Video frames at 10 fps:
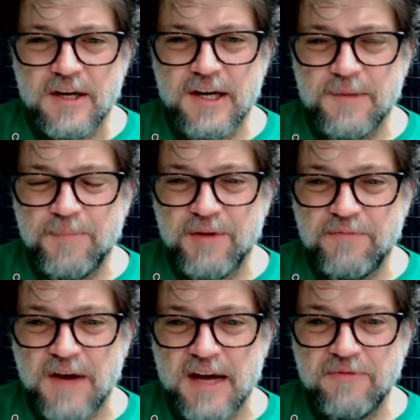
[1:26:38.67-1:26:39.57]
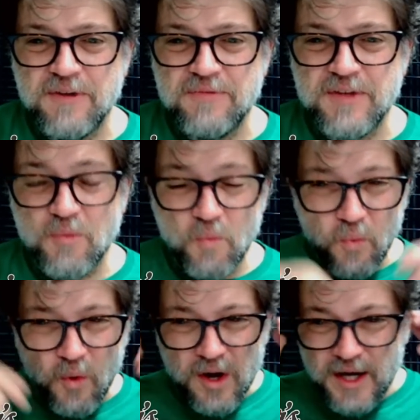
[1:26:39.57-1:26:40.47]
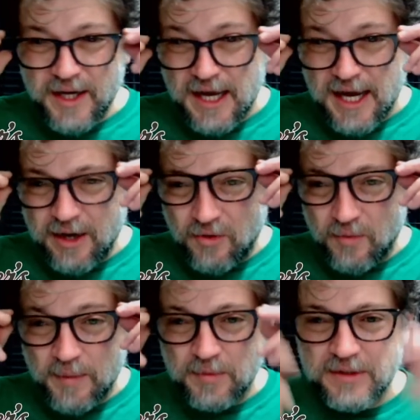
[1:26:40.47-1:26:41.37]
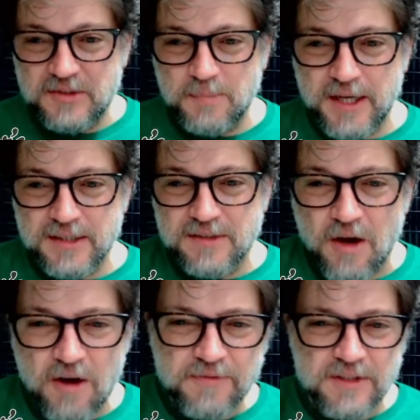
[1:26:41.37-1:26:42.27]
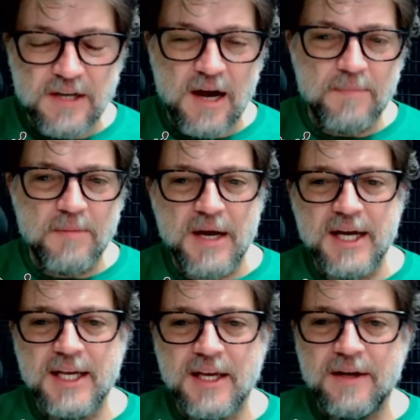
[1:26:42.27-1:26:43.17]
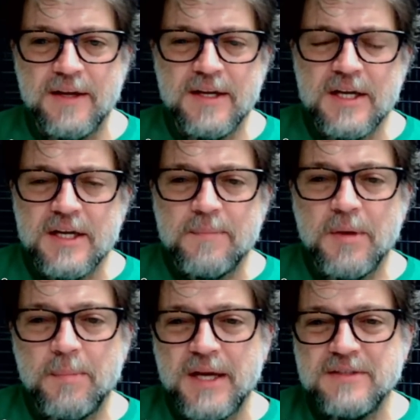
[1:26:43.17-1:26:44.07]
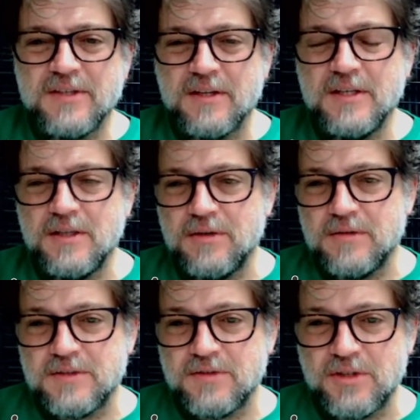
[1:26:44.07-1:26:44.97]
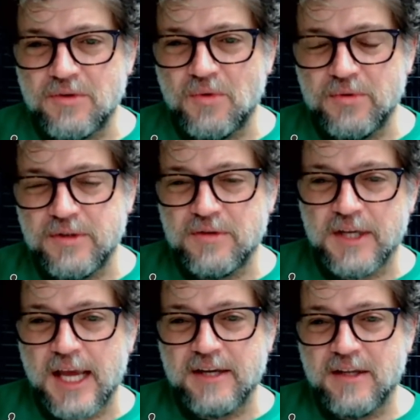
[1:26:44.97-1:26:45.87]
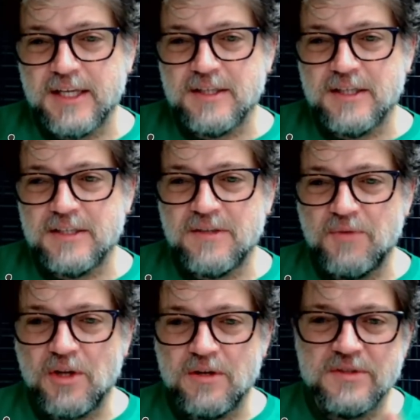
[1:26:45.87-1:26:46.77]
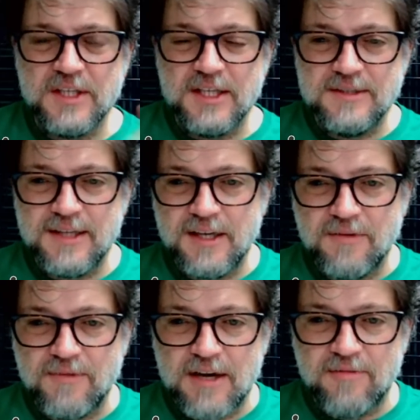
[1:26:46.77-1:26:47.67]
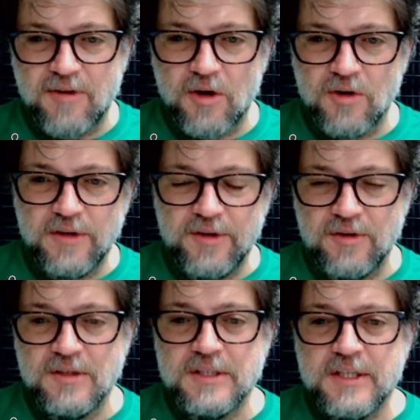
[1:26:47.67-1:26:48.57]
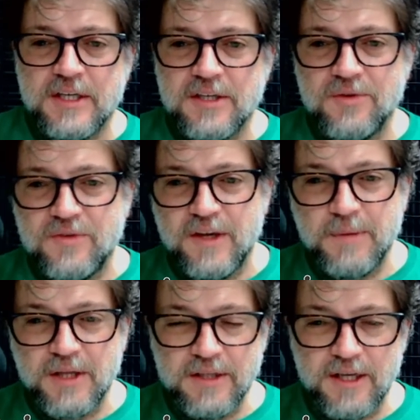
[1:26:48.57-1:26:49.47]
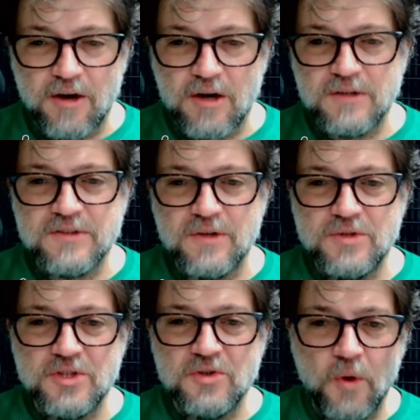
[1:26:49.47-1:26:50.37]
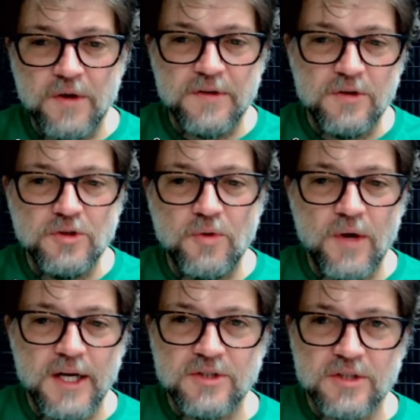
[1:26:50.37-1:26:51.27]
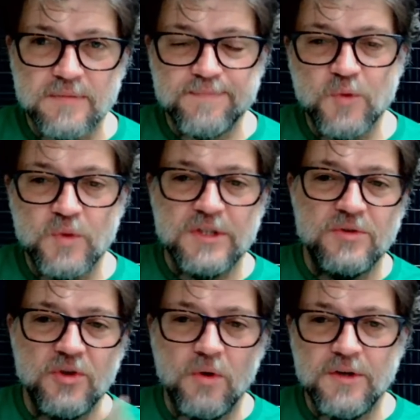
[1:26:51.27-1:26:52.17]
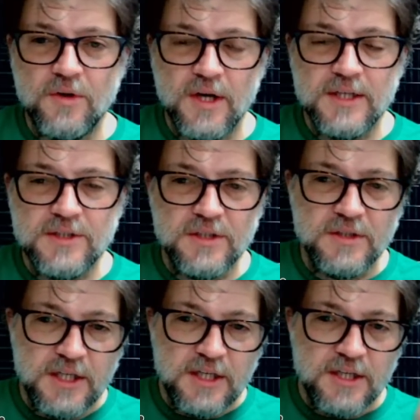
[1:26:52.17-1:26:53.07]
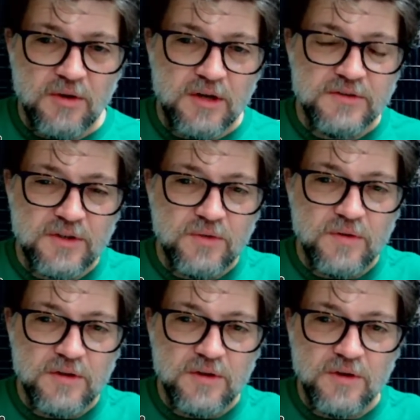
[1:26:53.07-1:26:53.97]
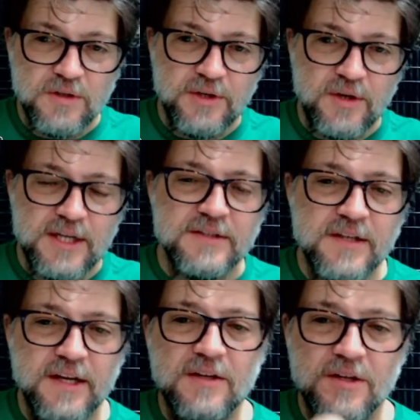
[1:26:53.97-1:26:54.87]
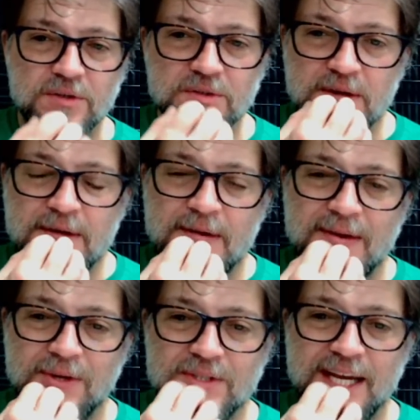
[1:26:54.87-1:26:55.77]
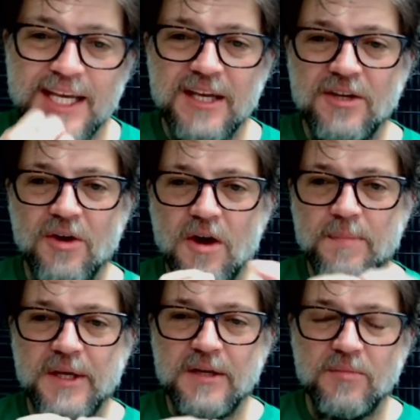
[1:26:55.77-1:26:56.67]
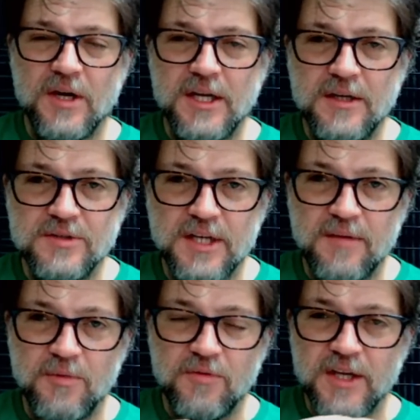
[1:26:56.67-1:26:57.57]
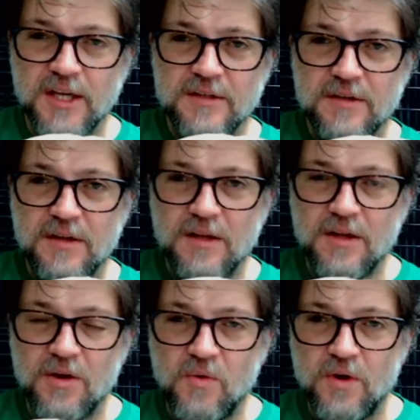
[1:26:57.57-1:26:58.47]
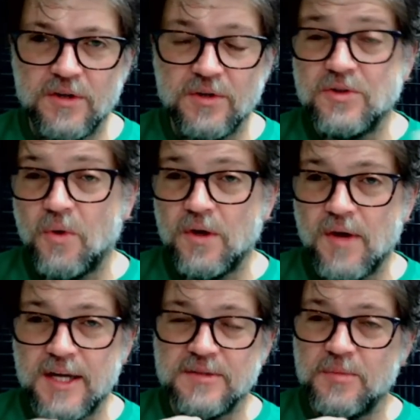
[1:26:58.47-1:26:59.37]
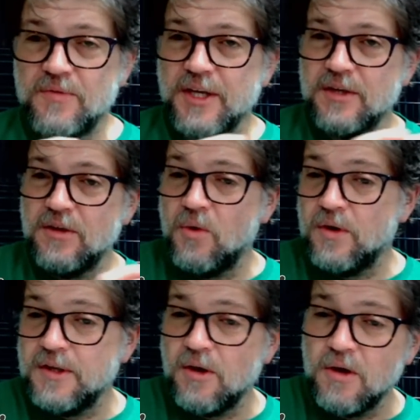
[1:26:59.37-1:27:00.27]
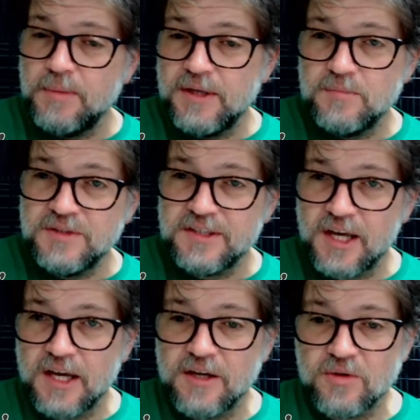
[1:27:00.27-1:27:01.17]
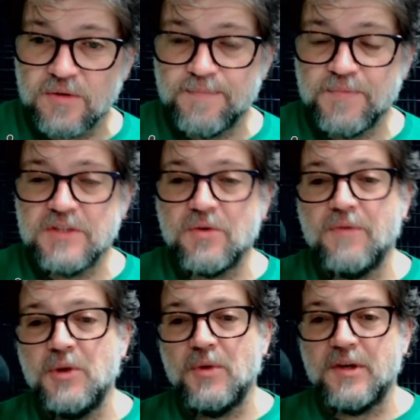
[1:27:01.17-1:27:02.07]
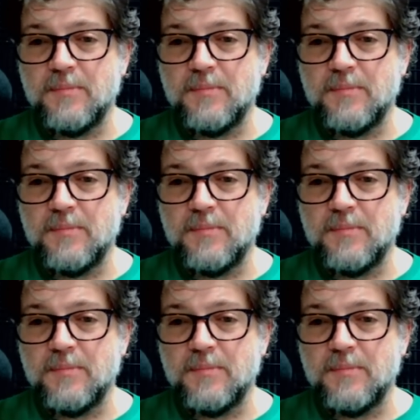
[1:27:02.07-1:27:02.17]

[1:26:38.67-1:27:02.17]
The 551, I don't remember the specs off the top of my head. But basically, as a general rule, you can look at it like this. If you close the intake valve earlier, you typically also shorten the duration. When you shorten duration, you also earlier intake close, you're taking your RPM range and moving it lower, your torque range and moving it lower in the RPM scale. So if you were to